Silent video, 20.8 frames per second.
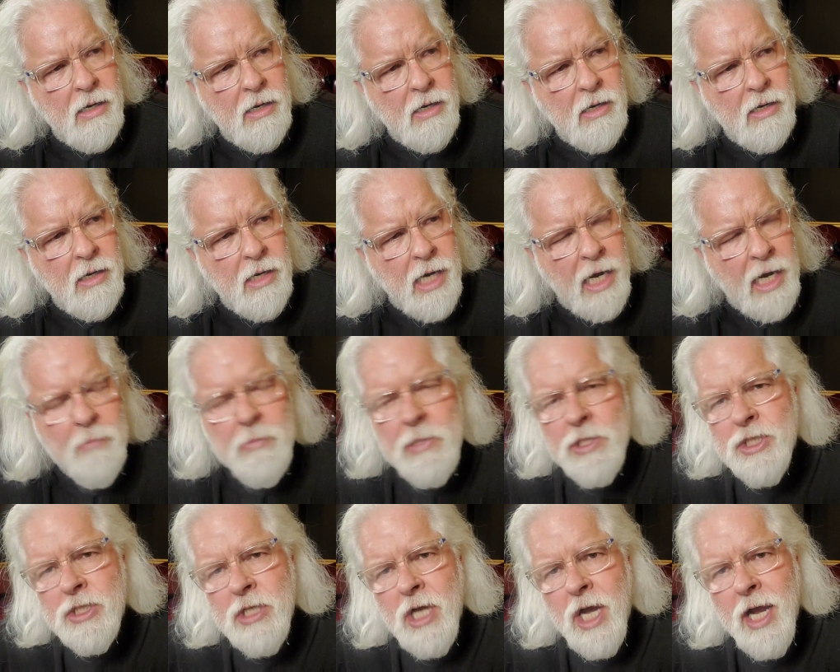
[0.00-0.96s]
How much
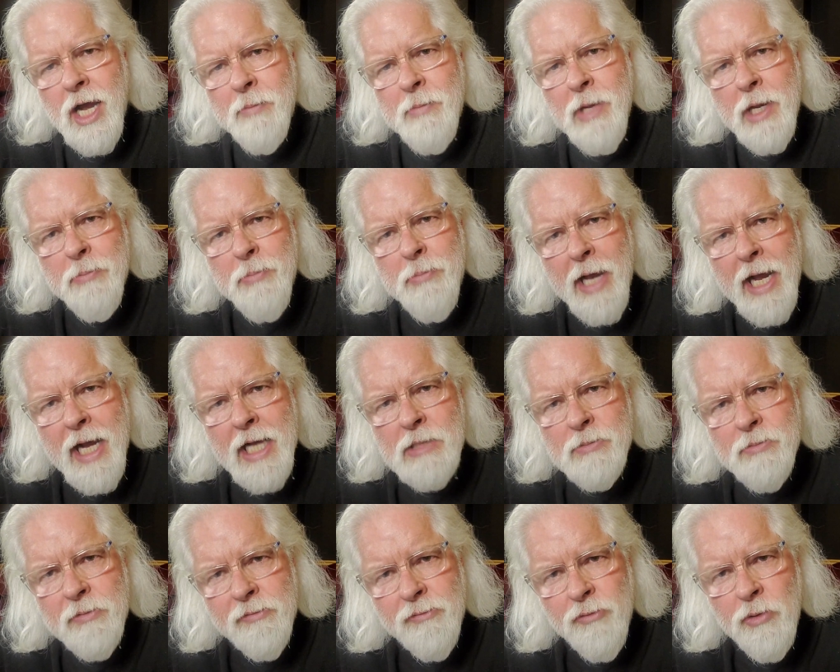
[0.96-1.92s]
time had passed
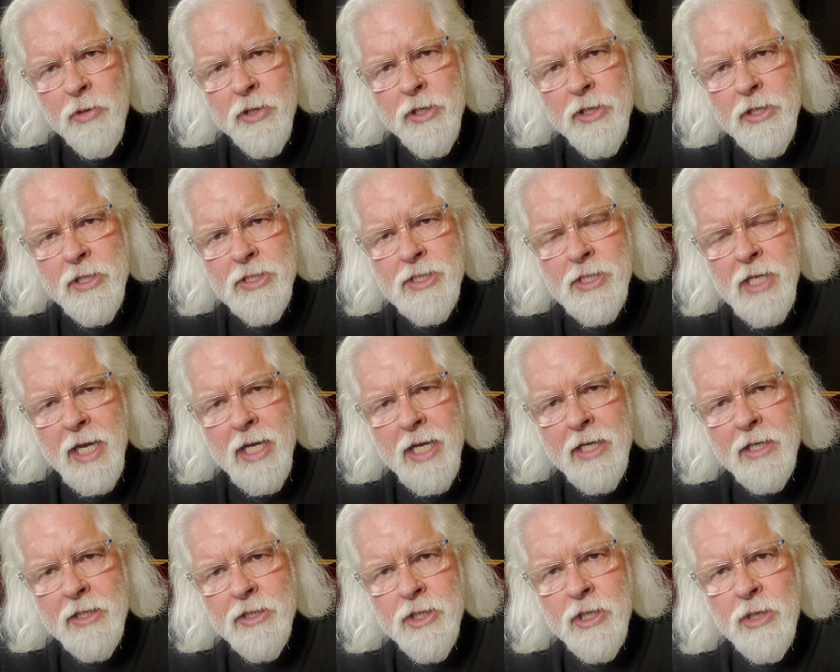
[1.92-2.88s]
before you
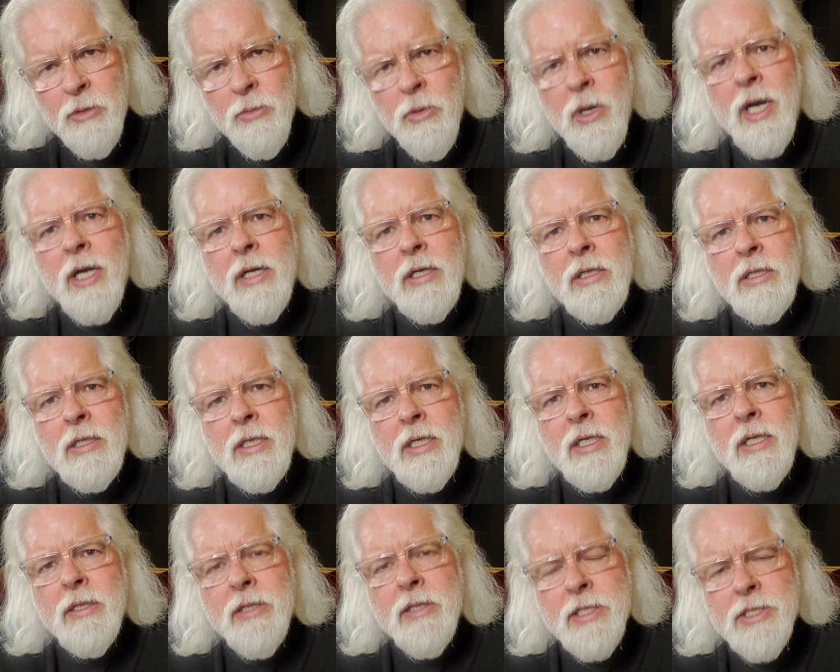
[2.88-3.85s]
decided, you know what,
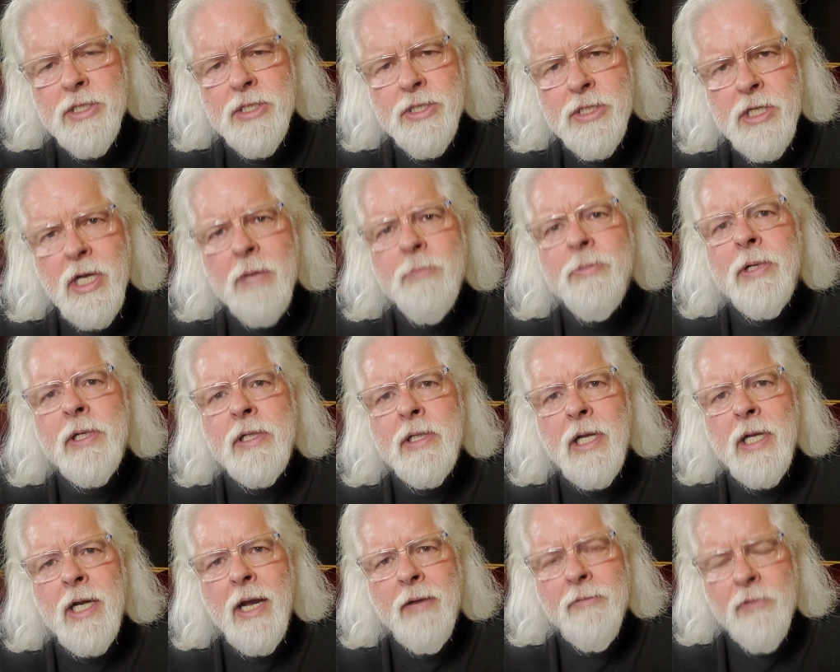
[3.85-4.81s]
this is something that
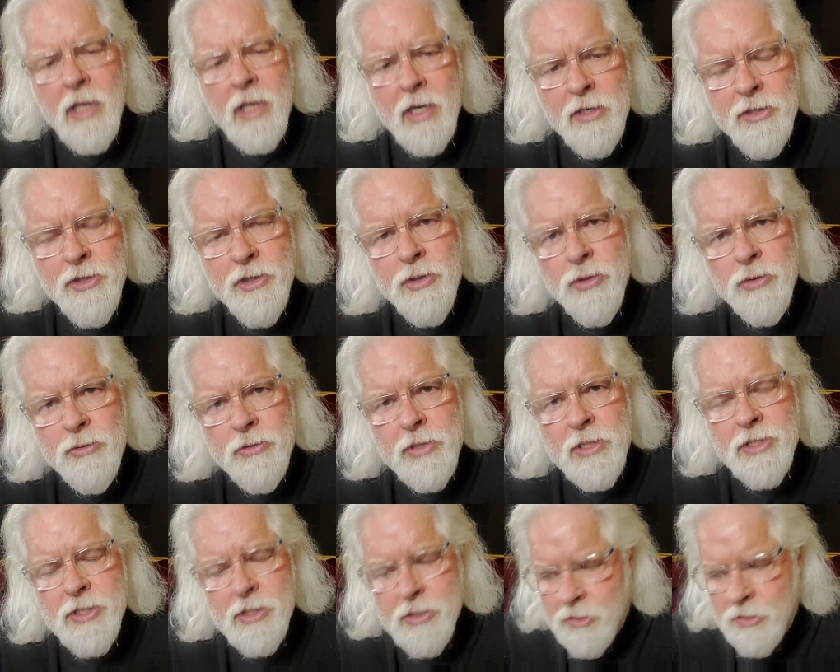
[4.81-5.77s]
I've got to do.
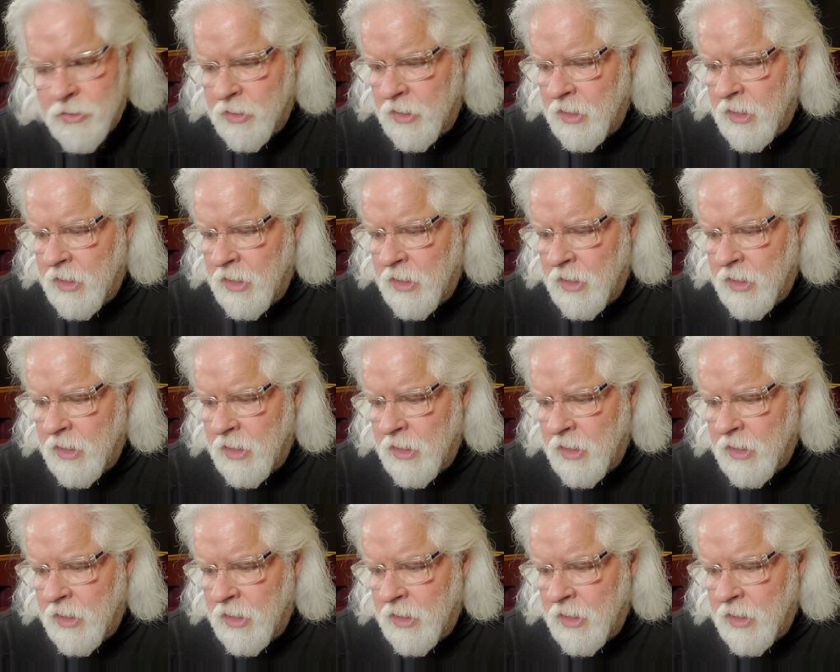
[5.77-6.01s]
This is